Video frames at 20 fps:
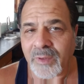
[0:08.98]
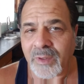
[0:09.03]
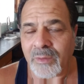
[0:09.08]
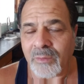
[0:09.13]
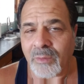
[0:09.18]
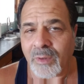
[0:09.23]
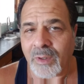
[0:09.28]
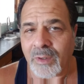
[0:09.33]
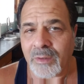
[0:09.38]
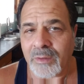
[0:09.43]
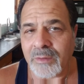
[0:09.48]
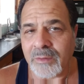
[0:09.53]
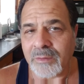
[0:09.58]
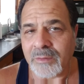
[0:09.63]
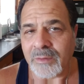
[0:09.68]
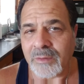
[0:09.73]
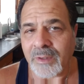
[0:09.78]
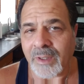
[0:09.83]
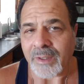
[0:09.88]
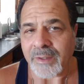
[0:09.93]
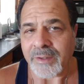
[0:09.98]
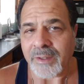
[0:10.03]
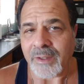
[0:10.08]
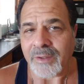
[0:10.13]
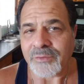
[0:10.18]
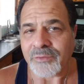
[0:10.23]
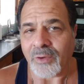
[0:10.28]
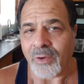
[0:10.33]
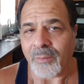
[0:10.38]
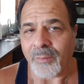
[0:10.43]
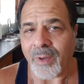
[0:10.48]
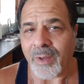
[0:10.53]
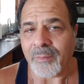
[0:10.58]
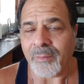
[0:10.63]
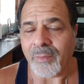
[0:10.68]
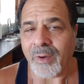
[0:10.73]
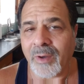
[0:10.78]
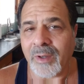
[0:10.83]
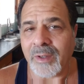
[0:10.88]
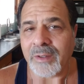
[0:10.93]
Well, a lot of things on my
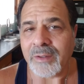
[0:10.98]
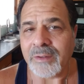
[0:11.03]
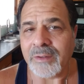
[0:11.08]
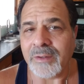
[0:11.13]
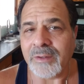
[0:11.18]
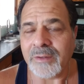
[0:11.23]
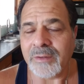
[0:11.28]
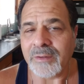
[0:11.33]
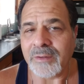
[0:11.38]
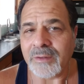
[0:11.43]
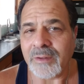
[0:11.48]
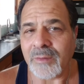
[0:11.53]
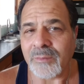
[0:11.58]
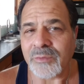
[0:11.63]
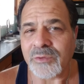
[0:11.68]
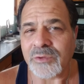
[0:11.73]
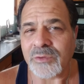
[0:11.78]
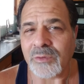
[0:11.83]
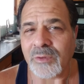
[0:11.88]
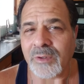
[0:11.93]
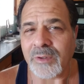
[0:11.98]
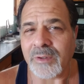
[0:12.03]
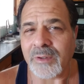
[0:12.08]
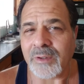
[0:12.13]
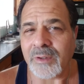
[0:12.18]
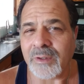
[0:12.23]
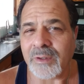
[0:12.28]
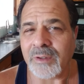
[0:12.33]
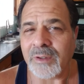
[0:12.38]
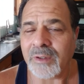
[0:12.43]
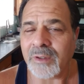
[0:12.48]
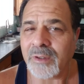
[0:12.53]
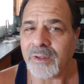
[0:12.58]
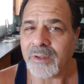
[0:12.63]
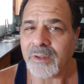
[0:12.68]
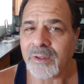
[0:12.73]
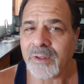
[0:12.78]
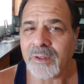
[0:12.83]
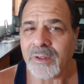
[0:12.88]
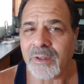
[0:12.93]
mind. I'm sure there are
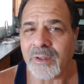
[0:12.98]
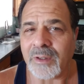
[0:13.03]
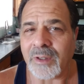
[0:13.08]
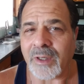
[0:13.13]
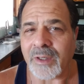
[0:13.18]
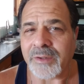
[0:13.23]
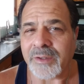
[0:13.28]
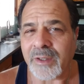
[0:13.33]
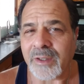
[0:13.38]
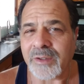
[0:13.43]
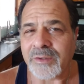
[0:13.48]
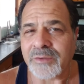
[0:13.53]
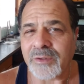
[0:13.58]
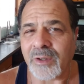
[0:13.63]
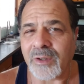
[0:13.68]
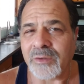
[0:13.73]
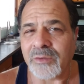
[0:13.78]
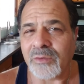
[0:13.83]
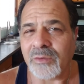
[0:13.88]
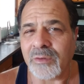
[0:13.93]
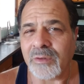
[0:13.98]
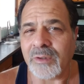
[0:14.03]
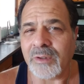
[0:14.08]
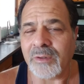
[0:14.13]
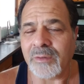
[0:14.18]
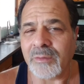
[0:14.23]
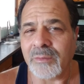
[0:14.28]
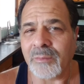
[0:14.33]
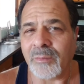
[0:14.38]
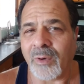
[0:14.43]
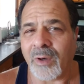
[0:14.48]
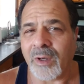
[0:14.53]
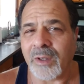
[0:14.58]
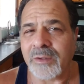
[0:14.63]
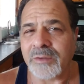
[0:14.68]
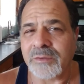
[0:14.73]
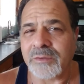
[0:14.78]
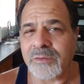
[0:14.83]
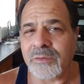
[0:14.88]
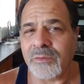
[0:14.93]
a lot of things on your
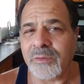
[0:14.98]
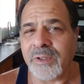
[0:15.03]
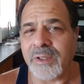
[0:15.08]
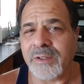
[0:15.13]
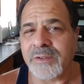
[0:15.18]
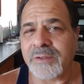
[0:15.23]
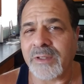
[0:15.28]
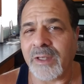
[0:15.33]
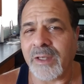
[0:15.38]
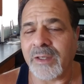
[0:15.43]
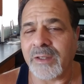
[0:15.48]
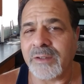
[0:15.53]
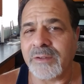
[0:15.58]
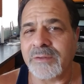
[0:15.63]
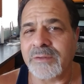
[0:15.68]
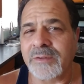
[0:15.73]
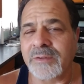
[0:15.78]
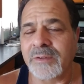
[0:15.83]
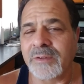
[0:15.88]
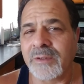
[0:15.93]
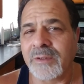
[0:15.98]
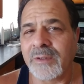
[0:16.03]
minds too these days.